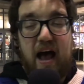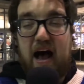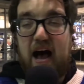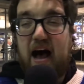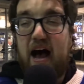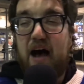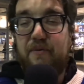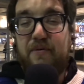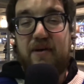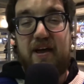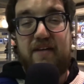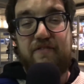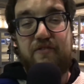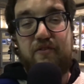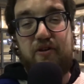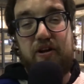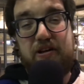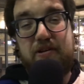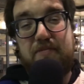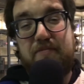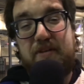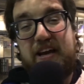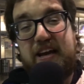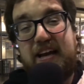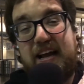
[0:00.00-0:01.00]
Uh, we have
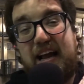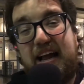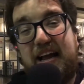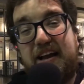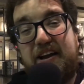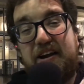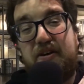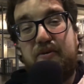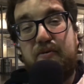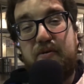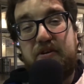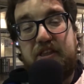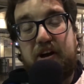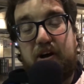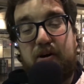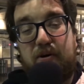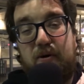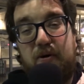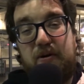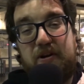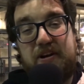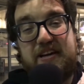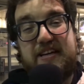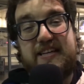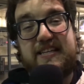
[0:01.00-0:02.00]
William Nylander with a
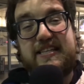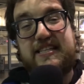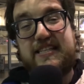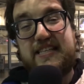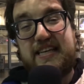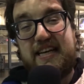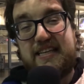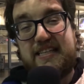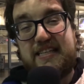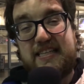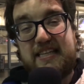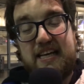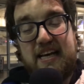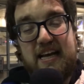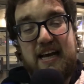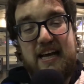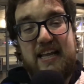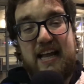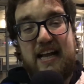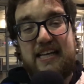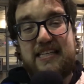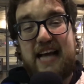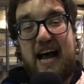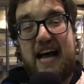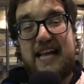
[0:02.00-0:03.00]
goal and an assist.
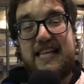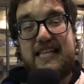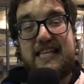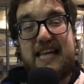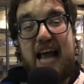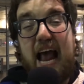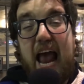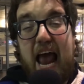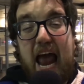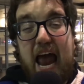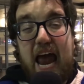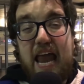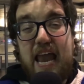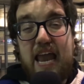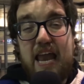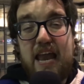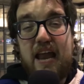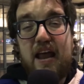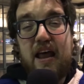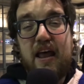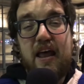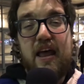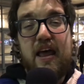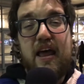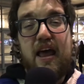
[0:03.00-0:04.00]
That's a
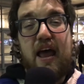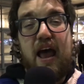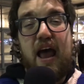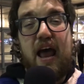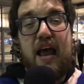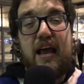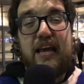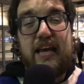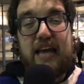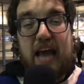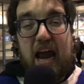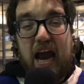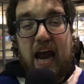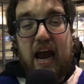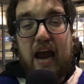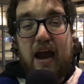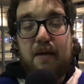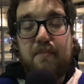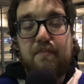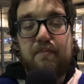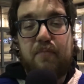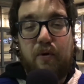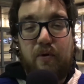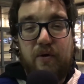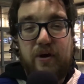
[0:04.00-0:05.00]
ten
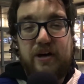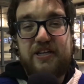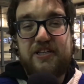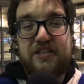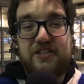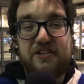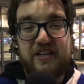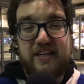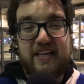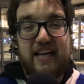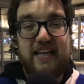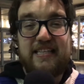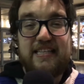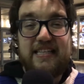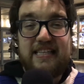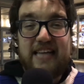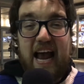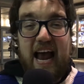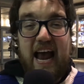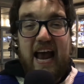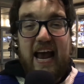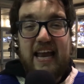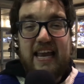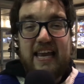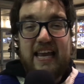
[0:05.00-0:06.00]
game point streak. That's
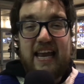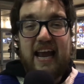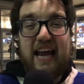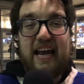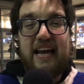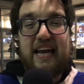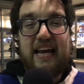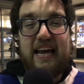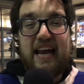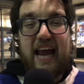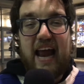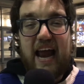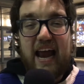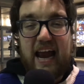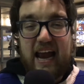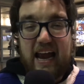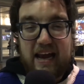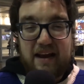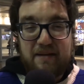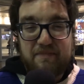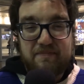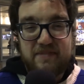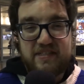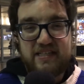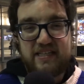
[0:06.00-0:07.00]
ten
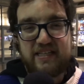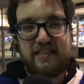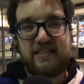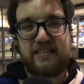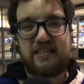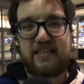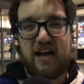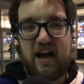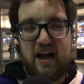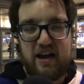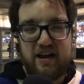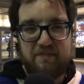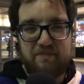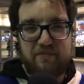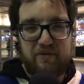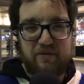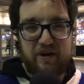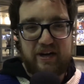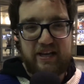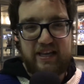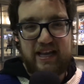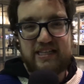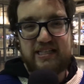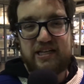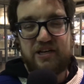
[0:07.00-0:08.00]
games he's gotten a
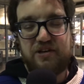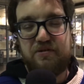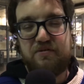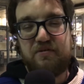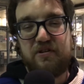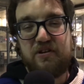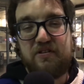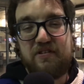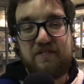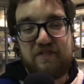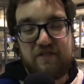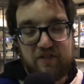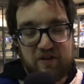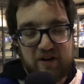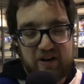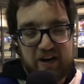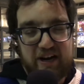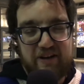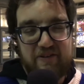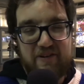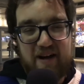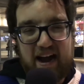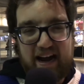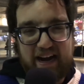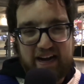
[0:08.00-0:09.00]
point. That's a new Leaf
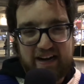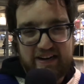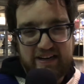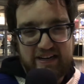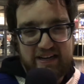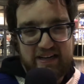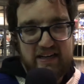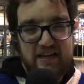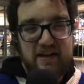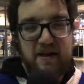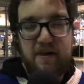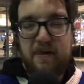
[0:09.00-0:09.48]
rookie record.